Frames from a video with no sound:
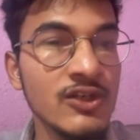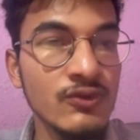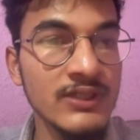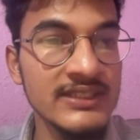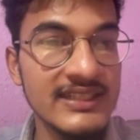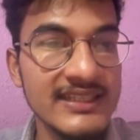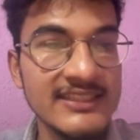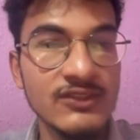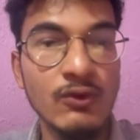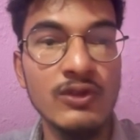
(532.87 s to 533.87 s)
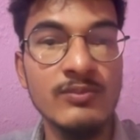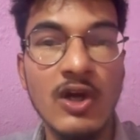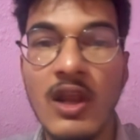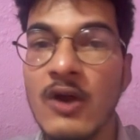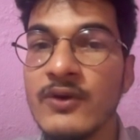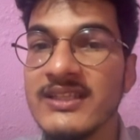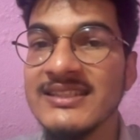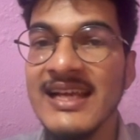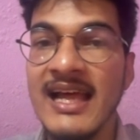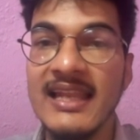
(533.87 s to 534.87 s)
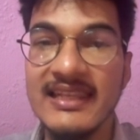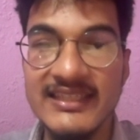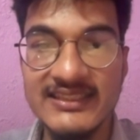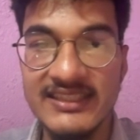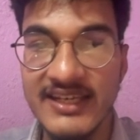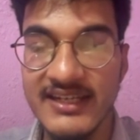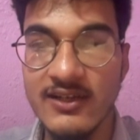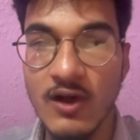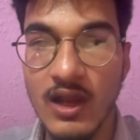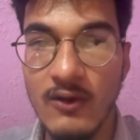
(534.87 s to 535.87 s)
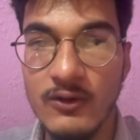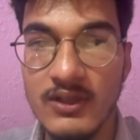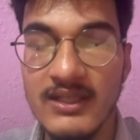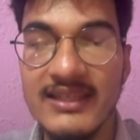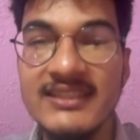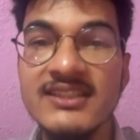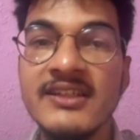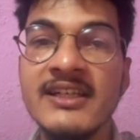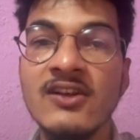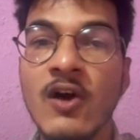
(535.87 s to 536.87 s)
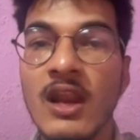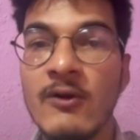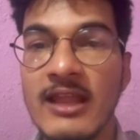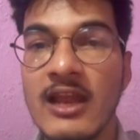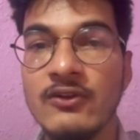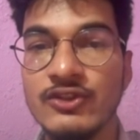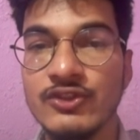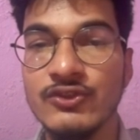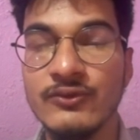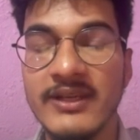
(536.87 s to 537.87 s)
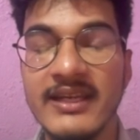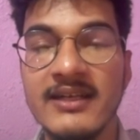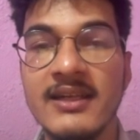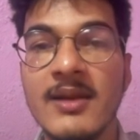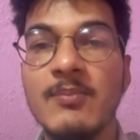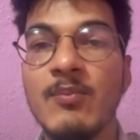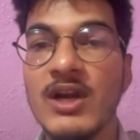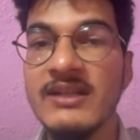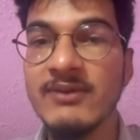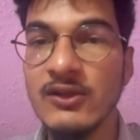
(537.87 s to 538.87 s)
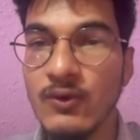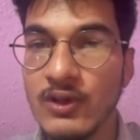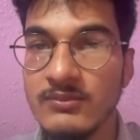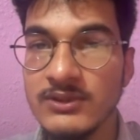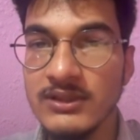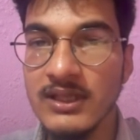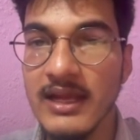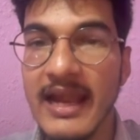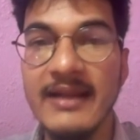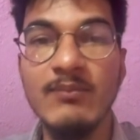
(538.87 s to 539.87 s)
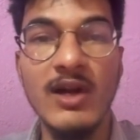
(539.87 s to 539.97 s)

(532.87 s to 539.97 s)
to this list column callout is list grid callout. List grid callout allows you to create multiple columns and